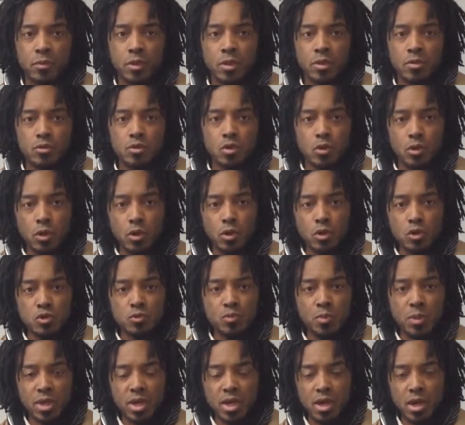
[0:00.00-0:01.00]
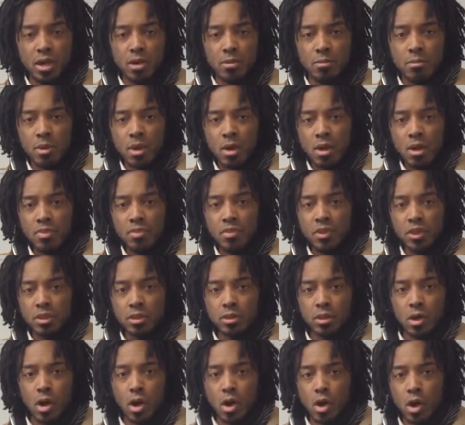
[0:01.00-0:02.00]
So those become the
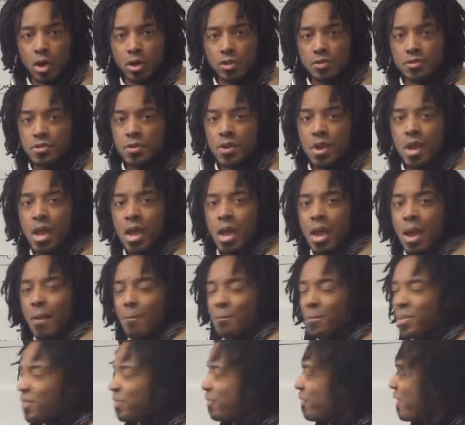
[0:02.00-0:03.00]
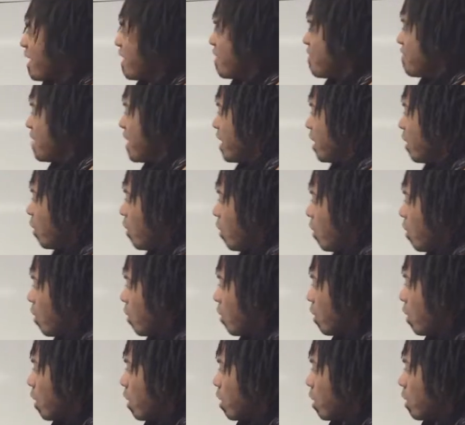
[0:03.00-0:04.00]
laws. But then there
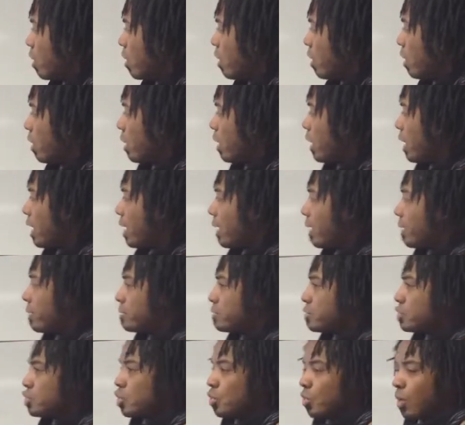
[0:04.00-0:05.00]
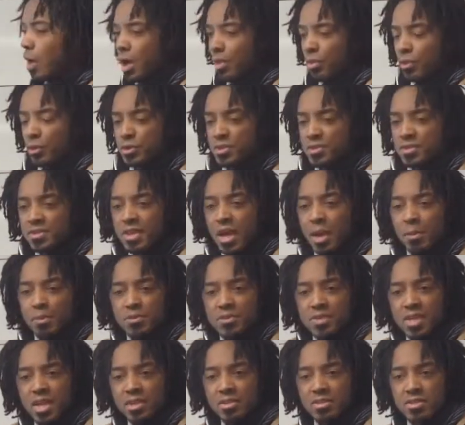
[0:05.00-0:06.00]
are uh, two other
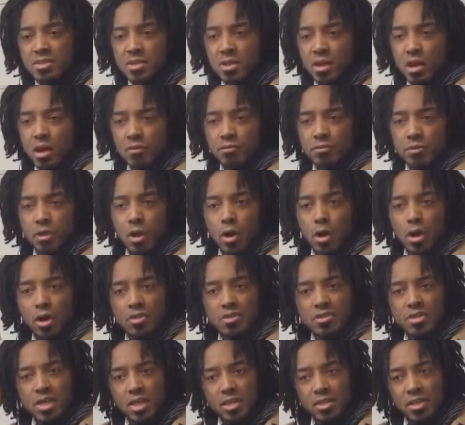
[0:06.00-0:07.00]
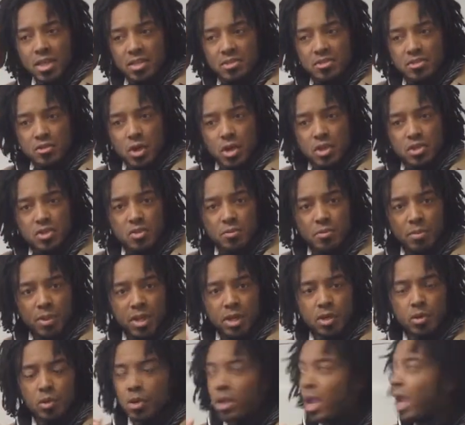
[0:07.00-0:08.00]
subsets of laws that, that start to be
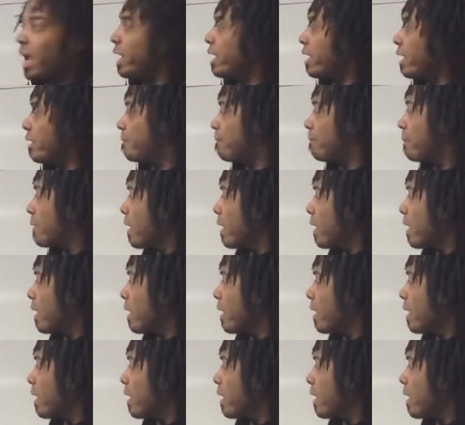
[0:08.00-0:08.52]
created.